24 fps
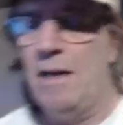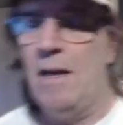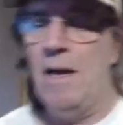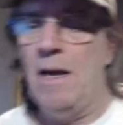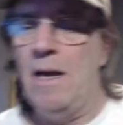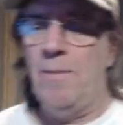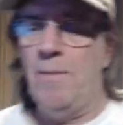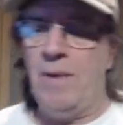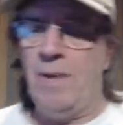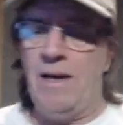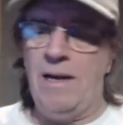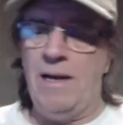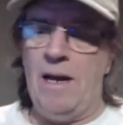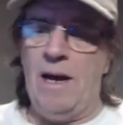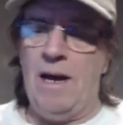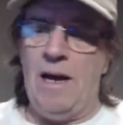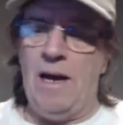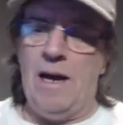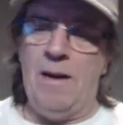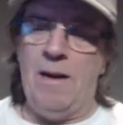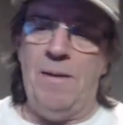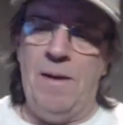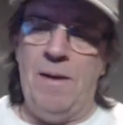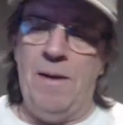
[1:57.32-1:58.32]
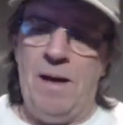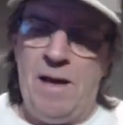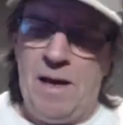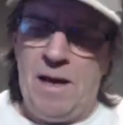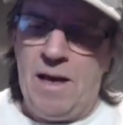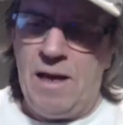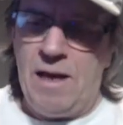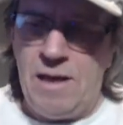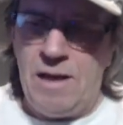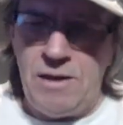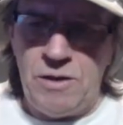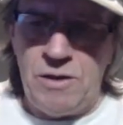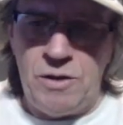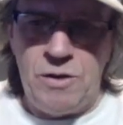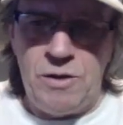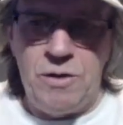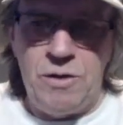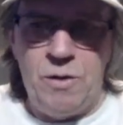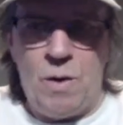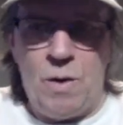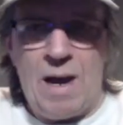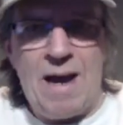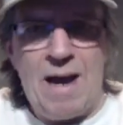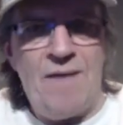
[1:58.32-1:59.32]
But
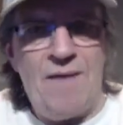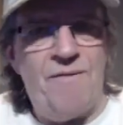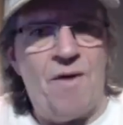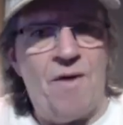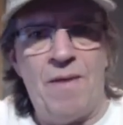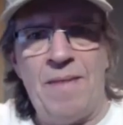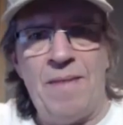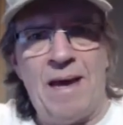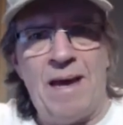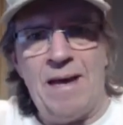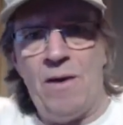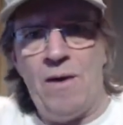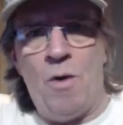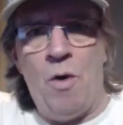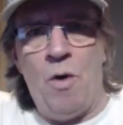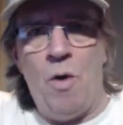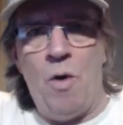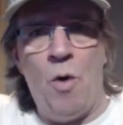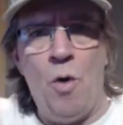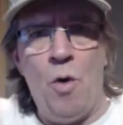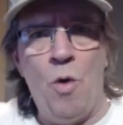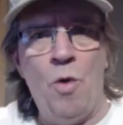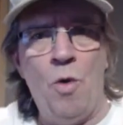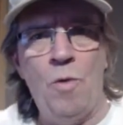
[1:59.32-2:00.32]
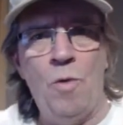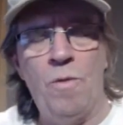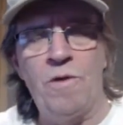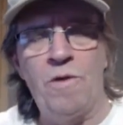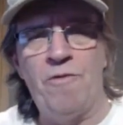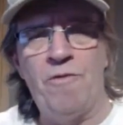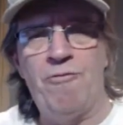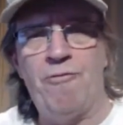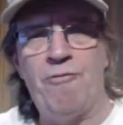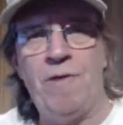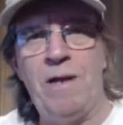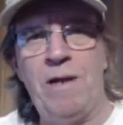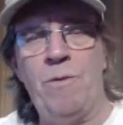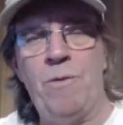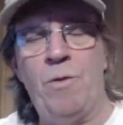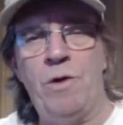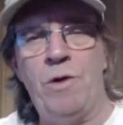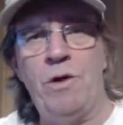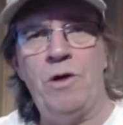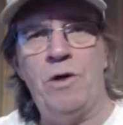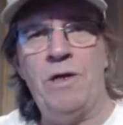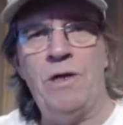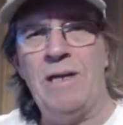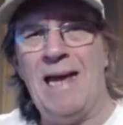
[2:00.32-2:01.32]
you have that whole grid where
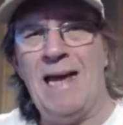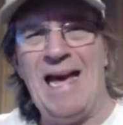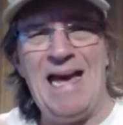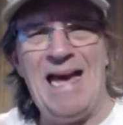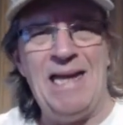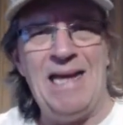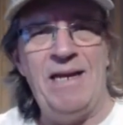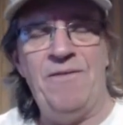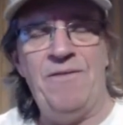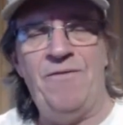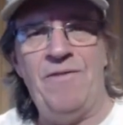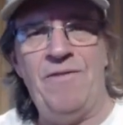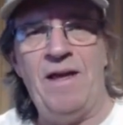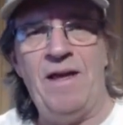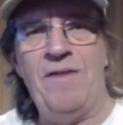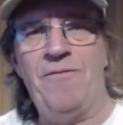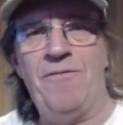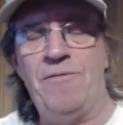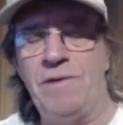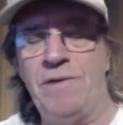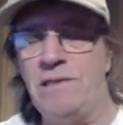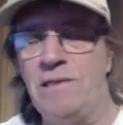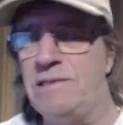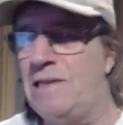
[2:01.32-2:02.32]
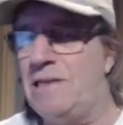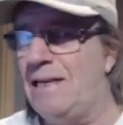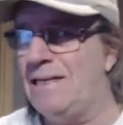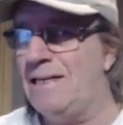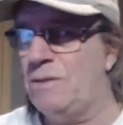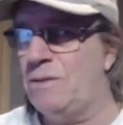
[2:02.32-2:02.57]
you can add in flavorings as